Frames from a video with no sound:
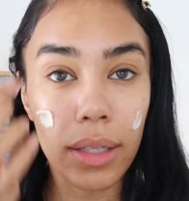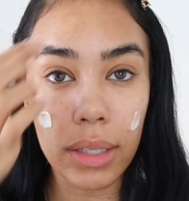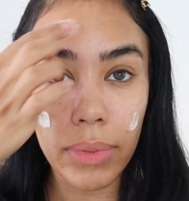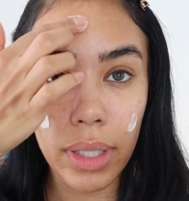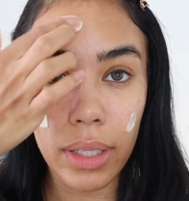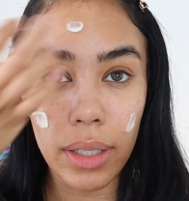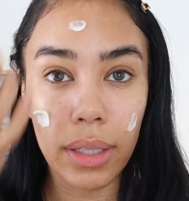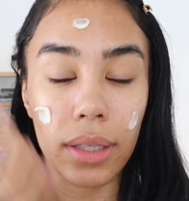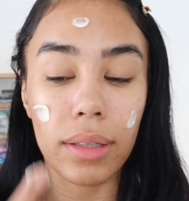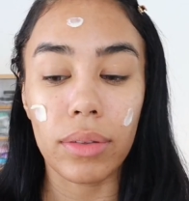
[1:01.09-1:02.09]
This one
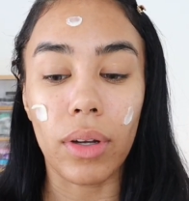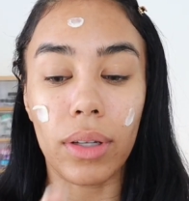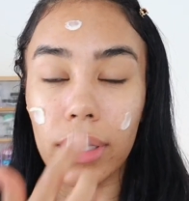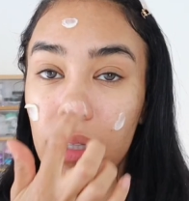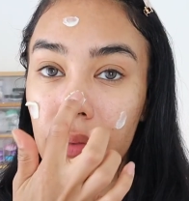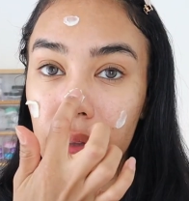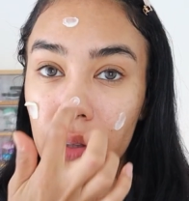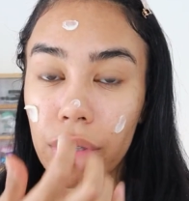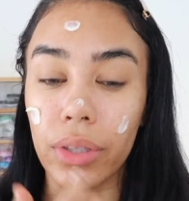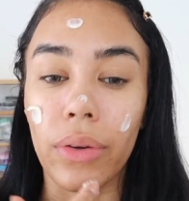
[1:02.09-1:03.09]
honestly
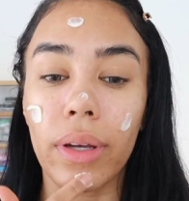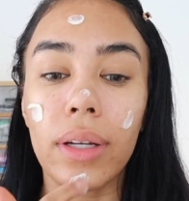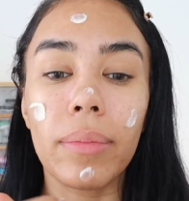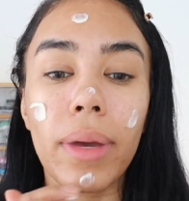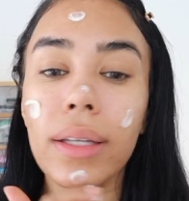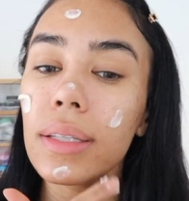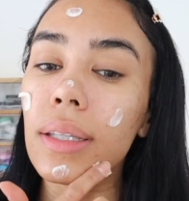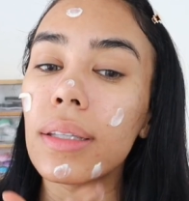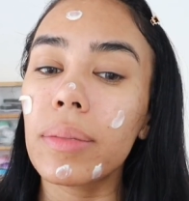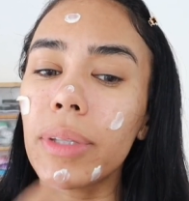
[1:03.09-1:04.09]
feels so good. My
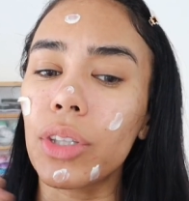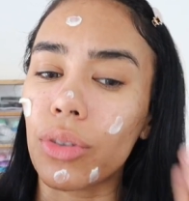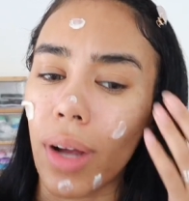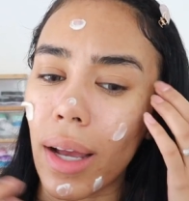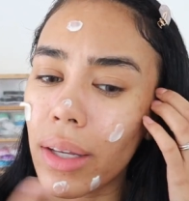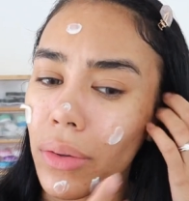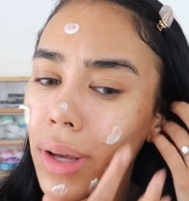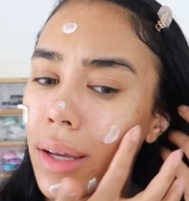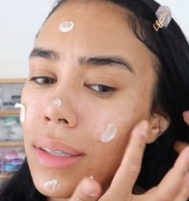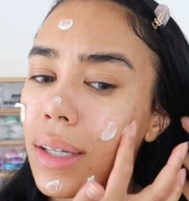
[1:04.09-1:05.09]
skin has been dry, you
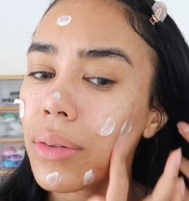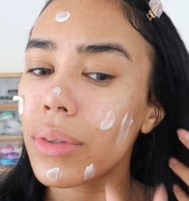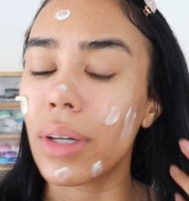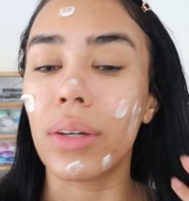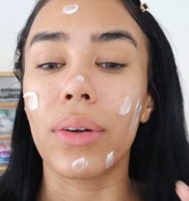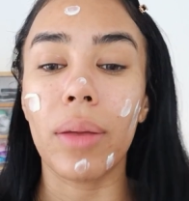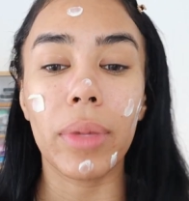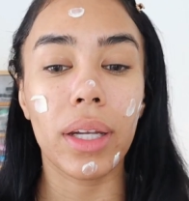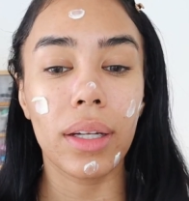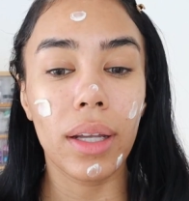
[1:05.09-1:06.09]
guys. I don't know. I
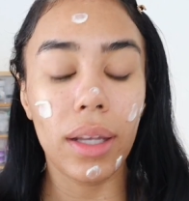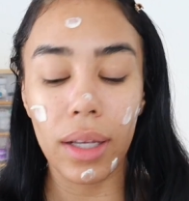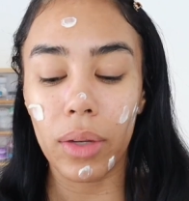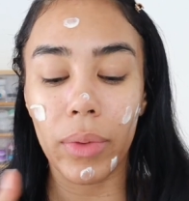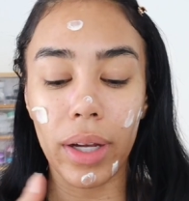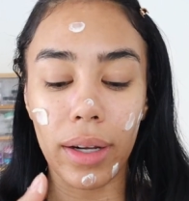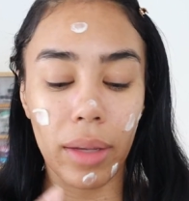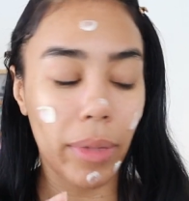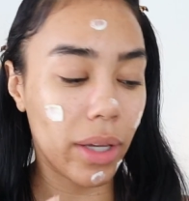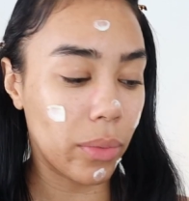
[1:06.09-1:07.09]
mean, we are
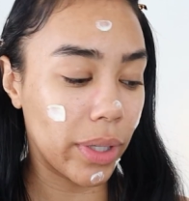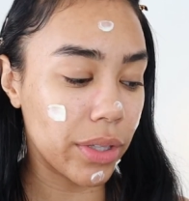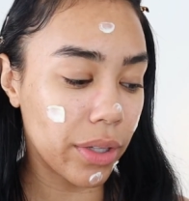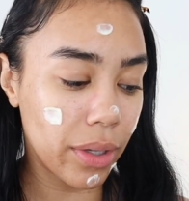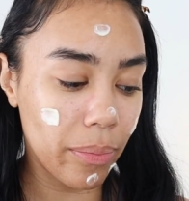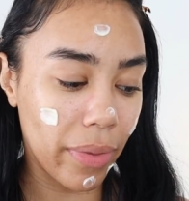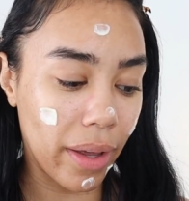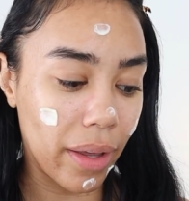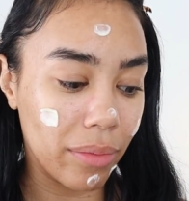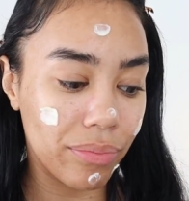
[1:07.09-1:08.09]
coming out of winter,
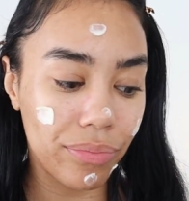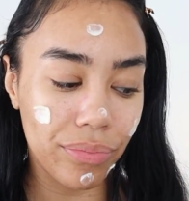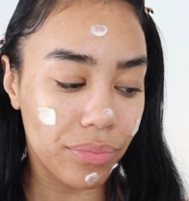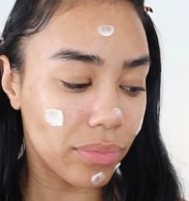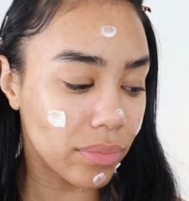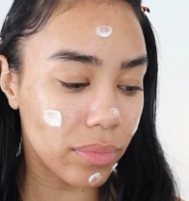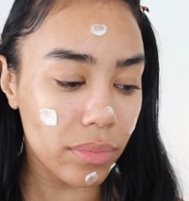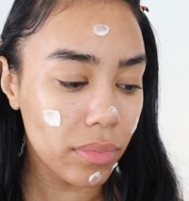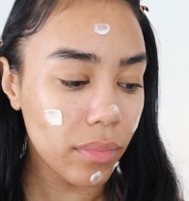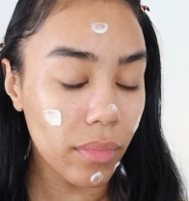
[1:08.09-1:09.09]
but
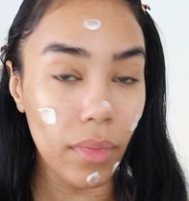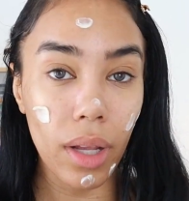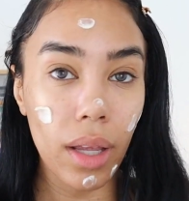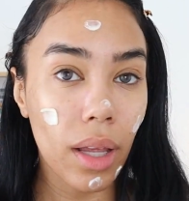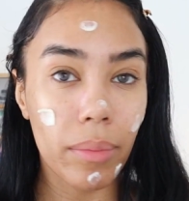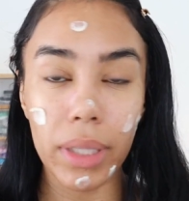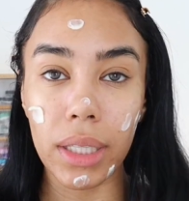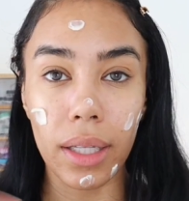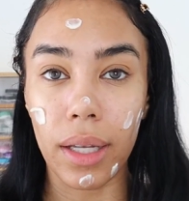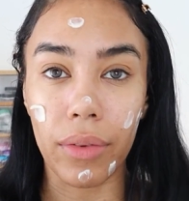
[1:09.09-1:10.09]
my
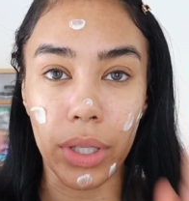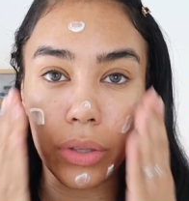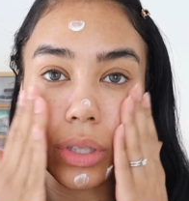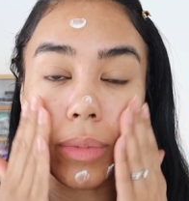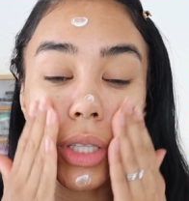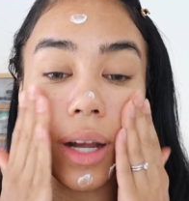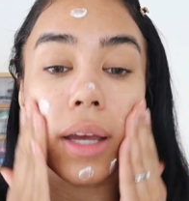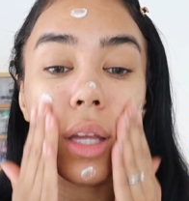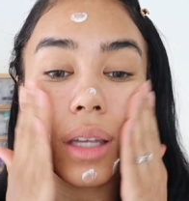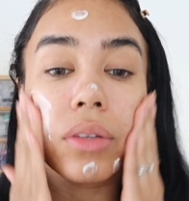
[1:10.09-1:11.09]
skin never used to be
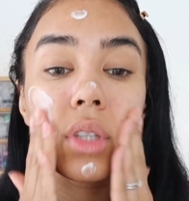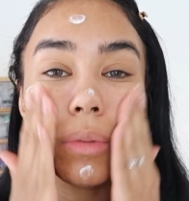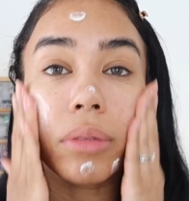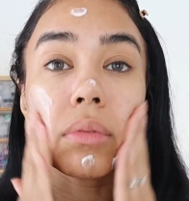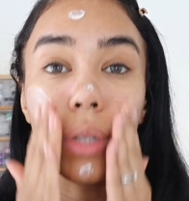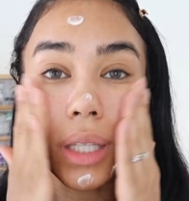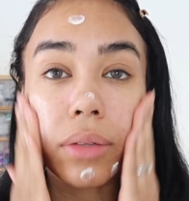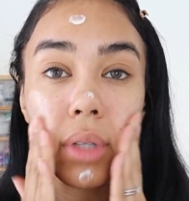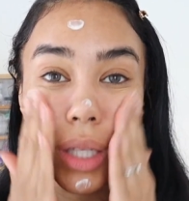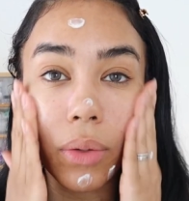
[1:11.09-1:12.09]
dry. It used to be
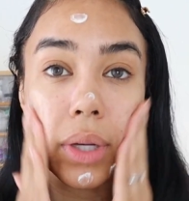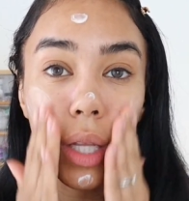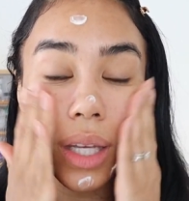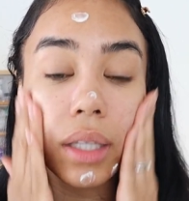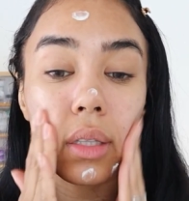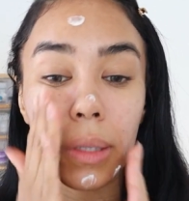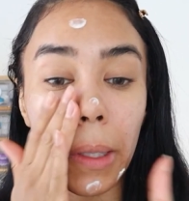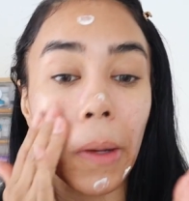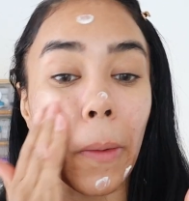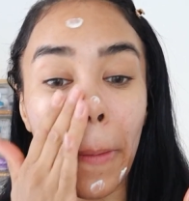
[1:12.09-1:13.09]
really, really oily,
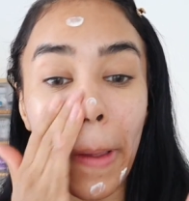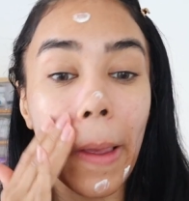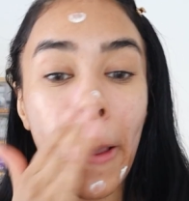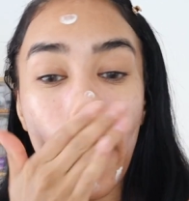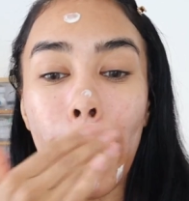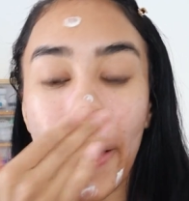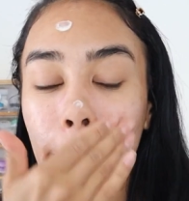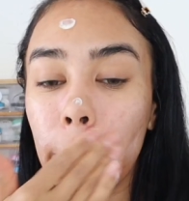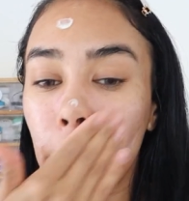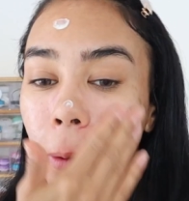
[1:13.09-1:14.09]
so I
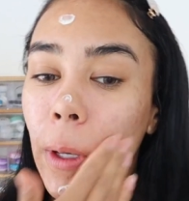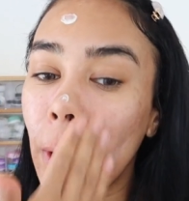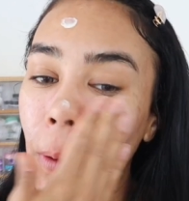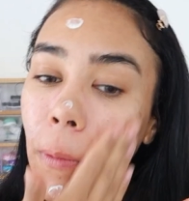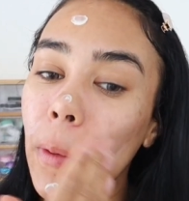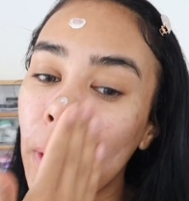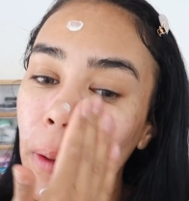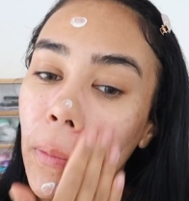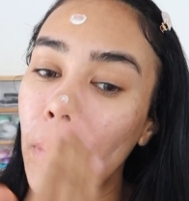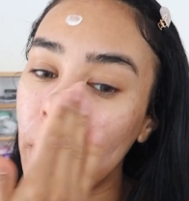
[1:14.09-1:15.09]
kind of don't know
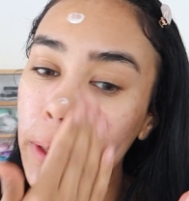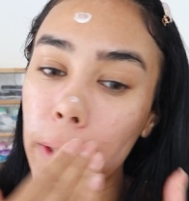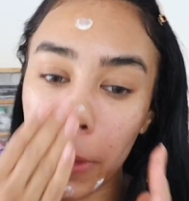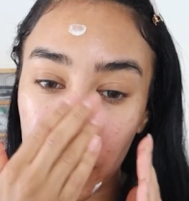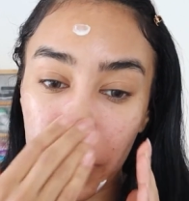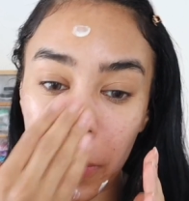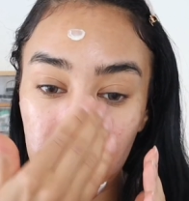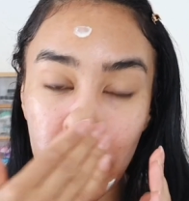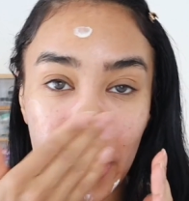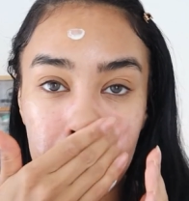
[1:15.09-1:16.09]
like what to
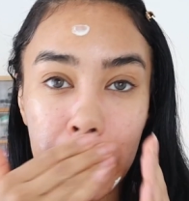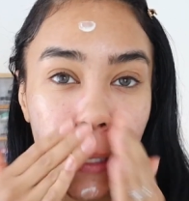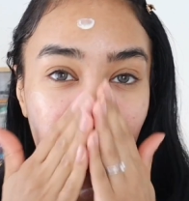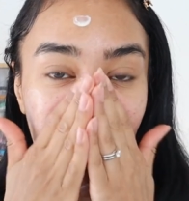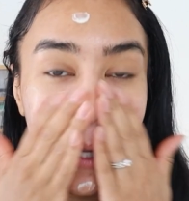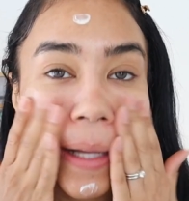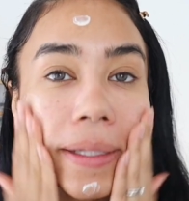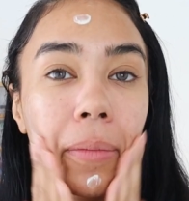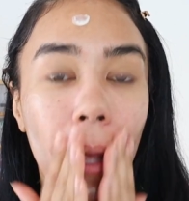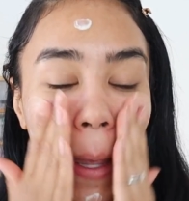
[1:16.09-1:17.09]
do when it's dry.
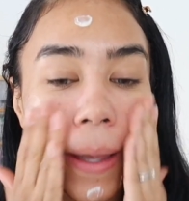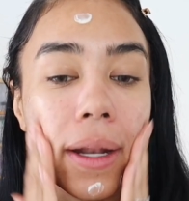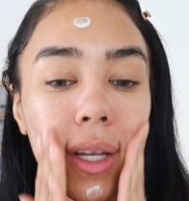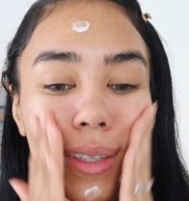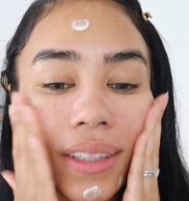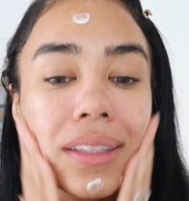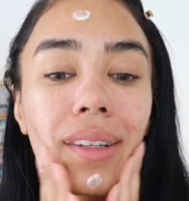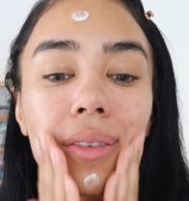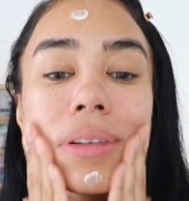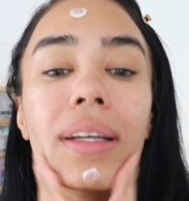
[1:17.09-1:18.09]
In my head, I
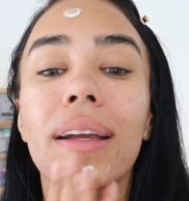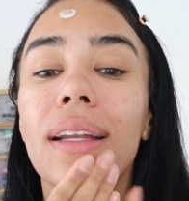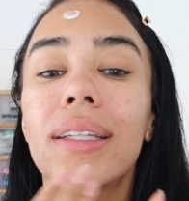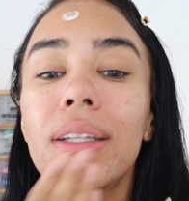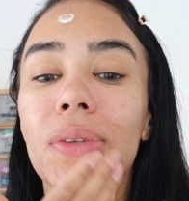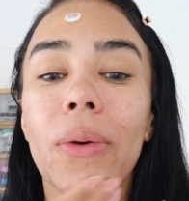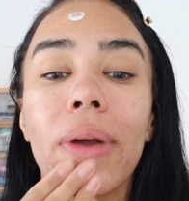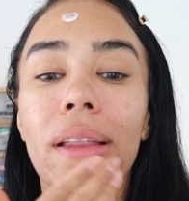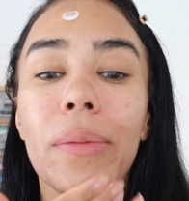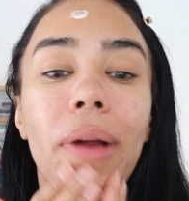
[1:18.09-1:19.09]
still feel like I need to use
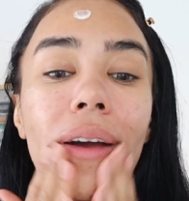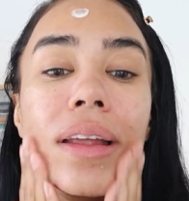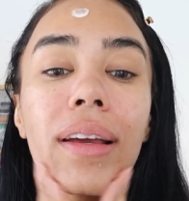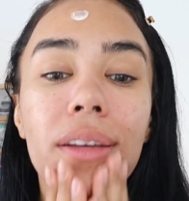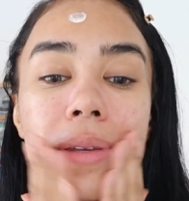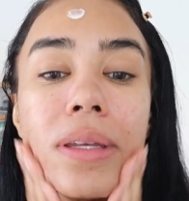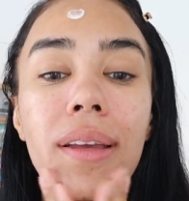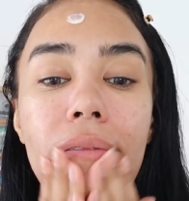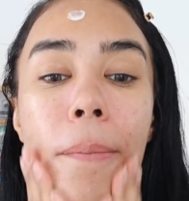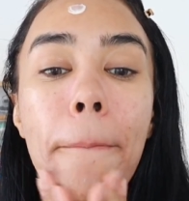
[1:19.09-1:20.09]
oily
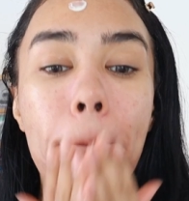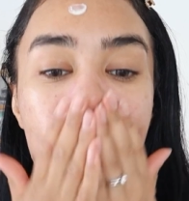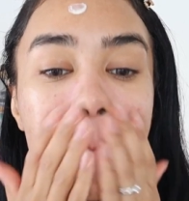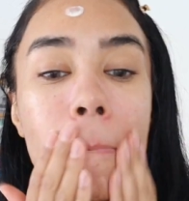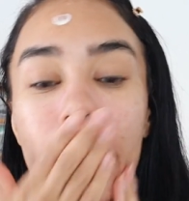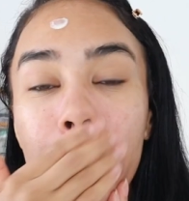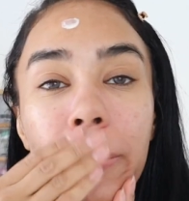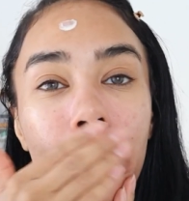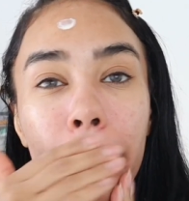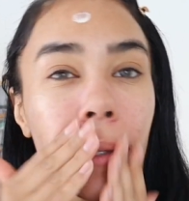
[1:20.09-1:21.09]
products. So
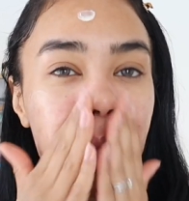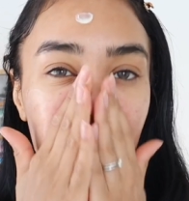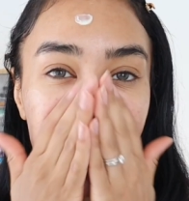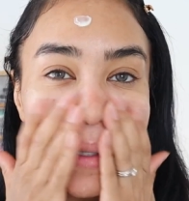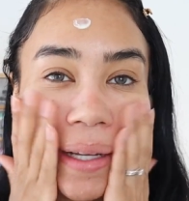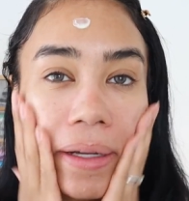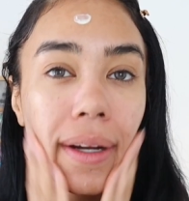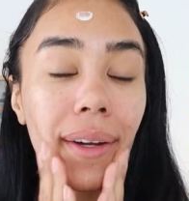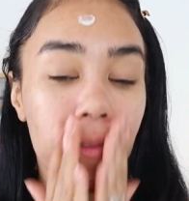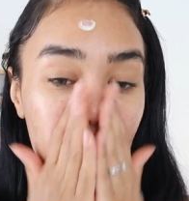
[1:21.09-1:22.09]
it's been a bit of a learning
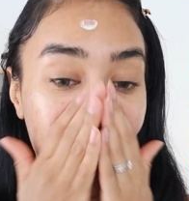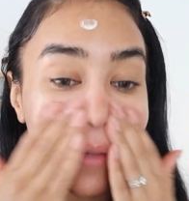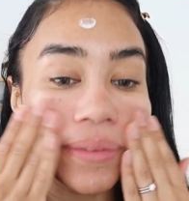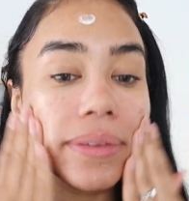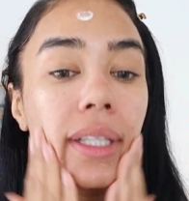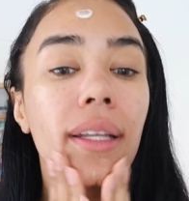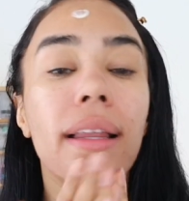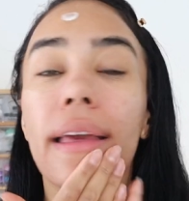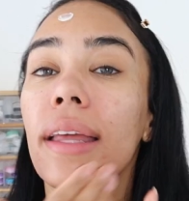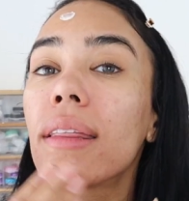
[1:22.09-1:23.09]
curve, but I really
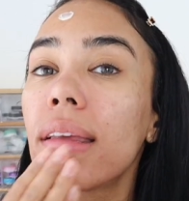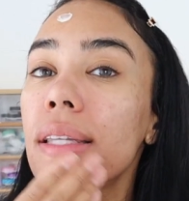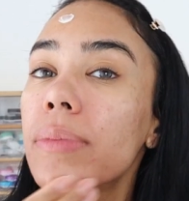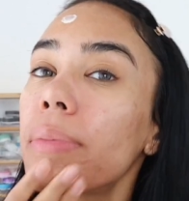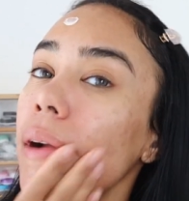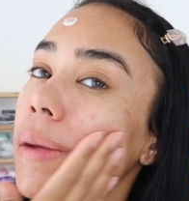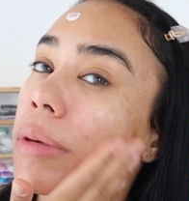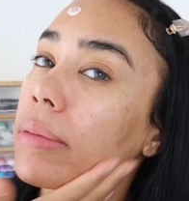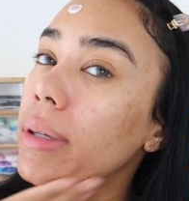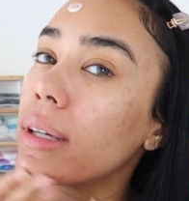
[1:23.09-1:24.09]
like this
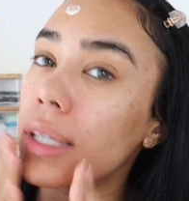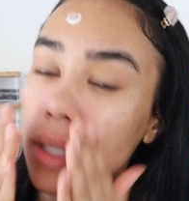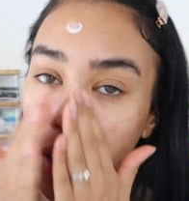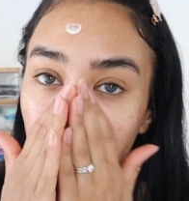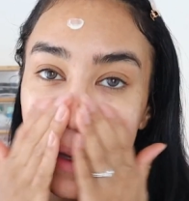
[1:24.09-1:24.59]
primer because